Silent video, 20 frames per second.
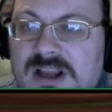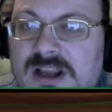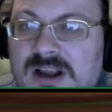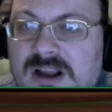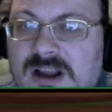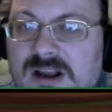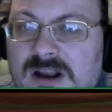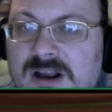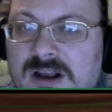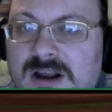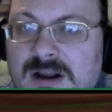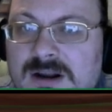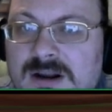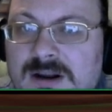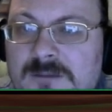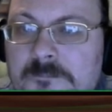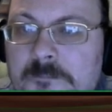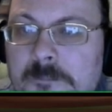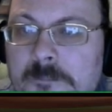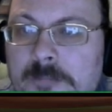
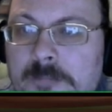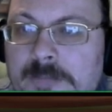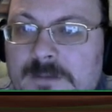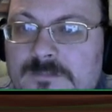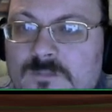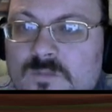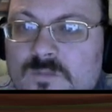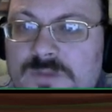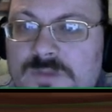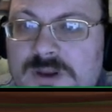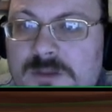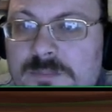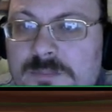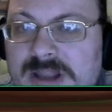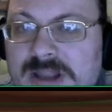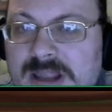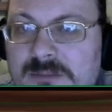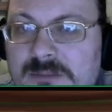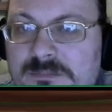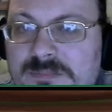They're
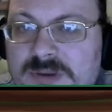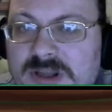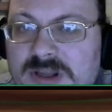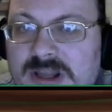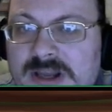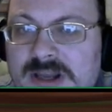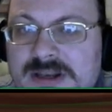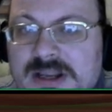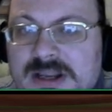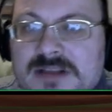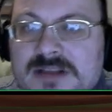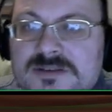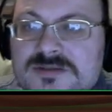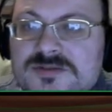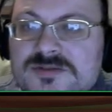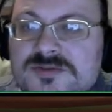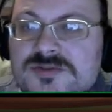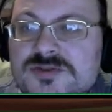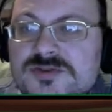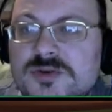bringing Blood and
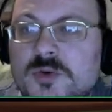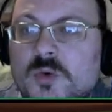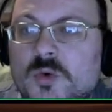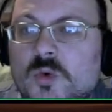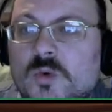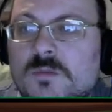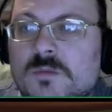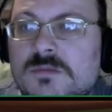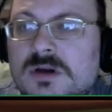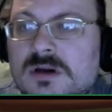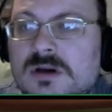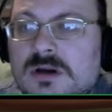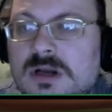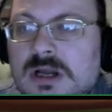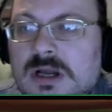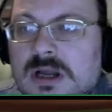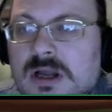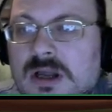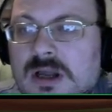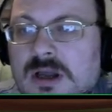Doom,
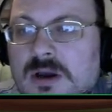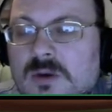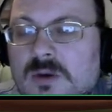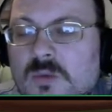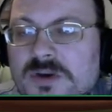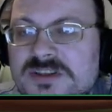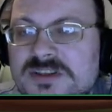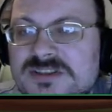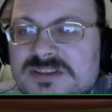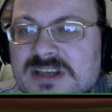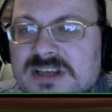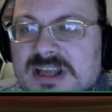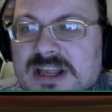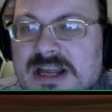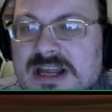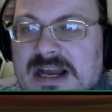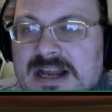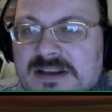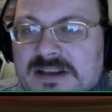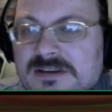which is a...
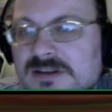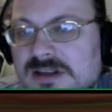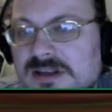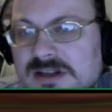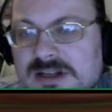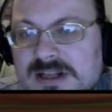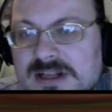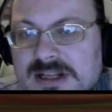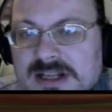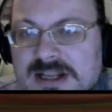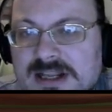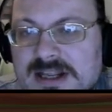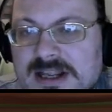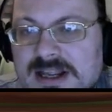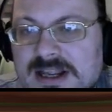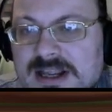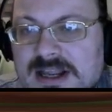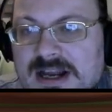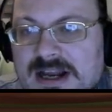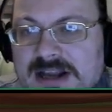
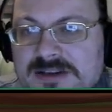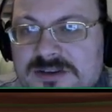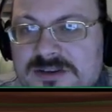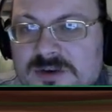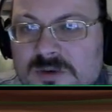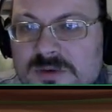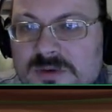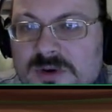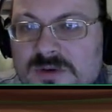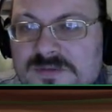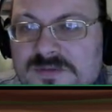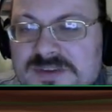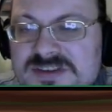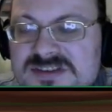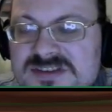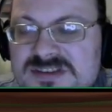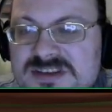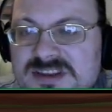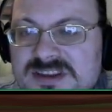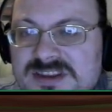I don't know if
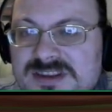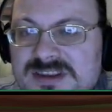this is a